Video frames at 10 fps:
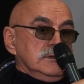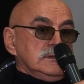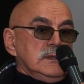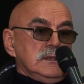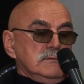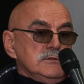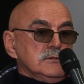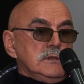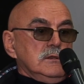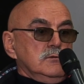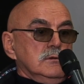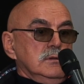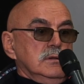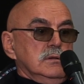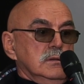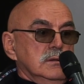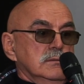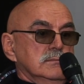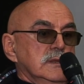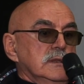most and uh, foremost
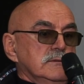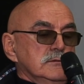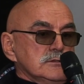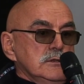important